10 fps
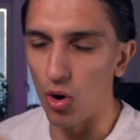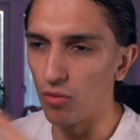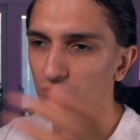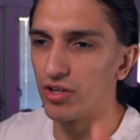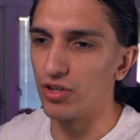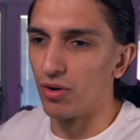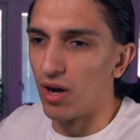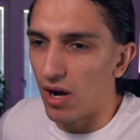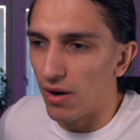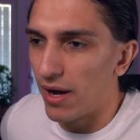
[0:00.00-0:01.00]
whole video,
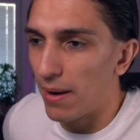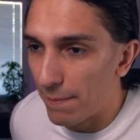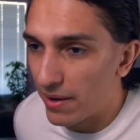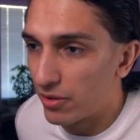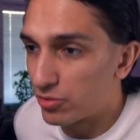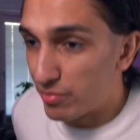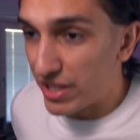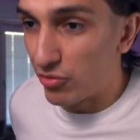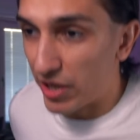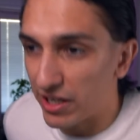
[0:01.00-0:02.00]
about
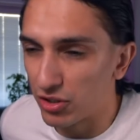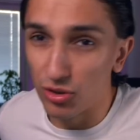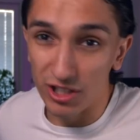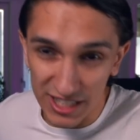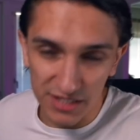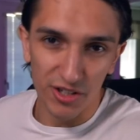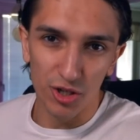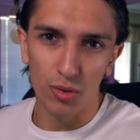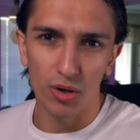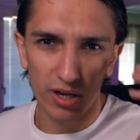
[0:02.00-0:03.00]
me reacting to his
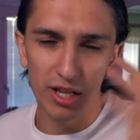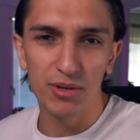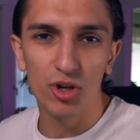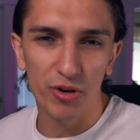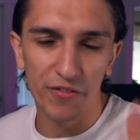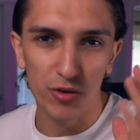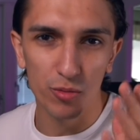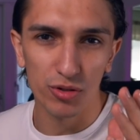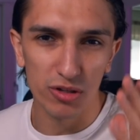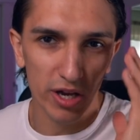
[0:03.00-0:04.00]
video. Let me know if you
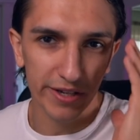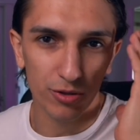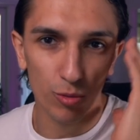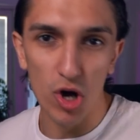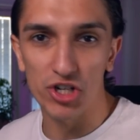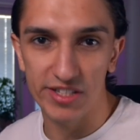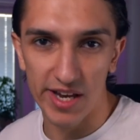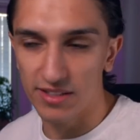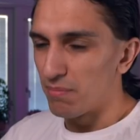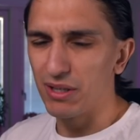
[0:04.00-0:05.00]
would like to watch
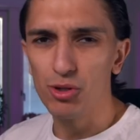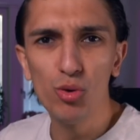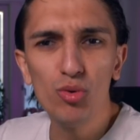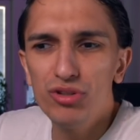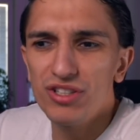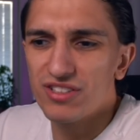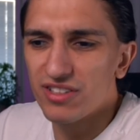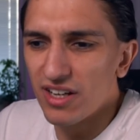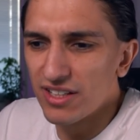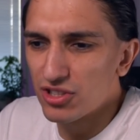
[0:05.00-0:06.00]
that. But who
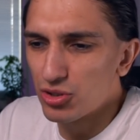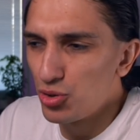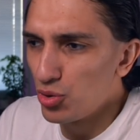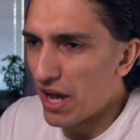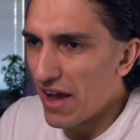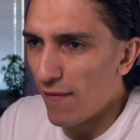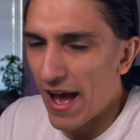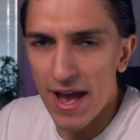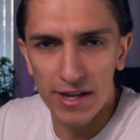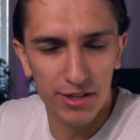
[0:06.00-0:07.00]
decides to have
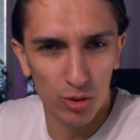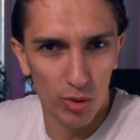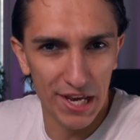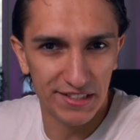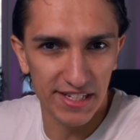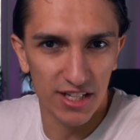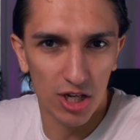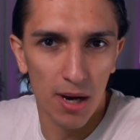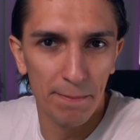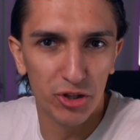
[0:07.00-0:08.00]
ankle weights in a
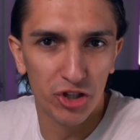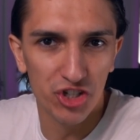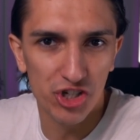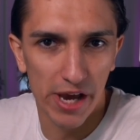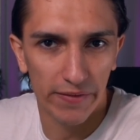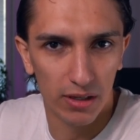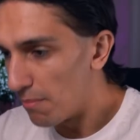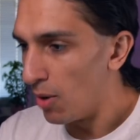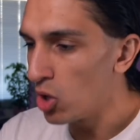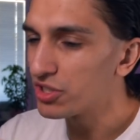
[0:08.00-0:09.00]
competition?
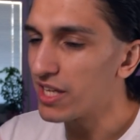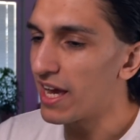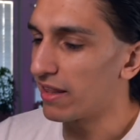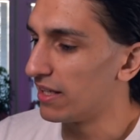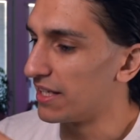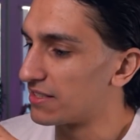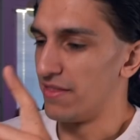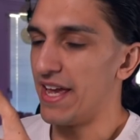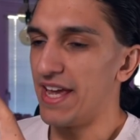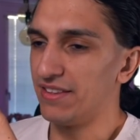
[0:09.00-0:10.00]
Most athletes,
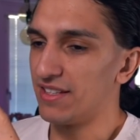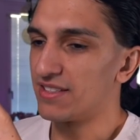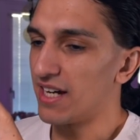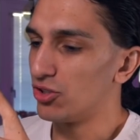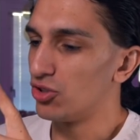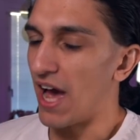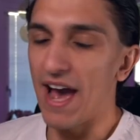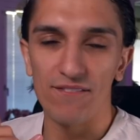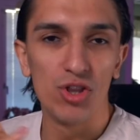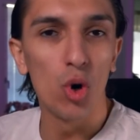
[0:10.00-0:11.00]
they decide to
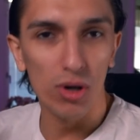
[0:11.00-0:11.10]
have no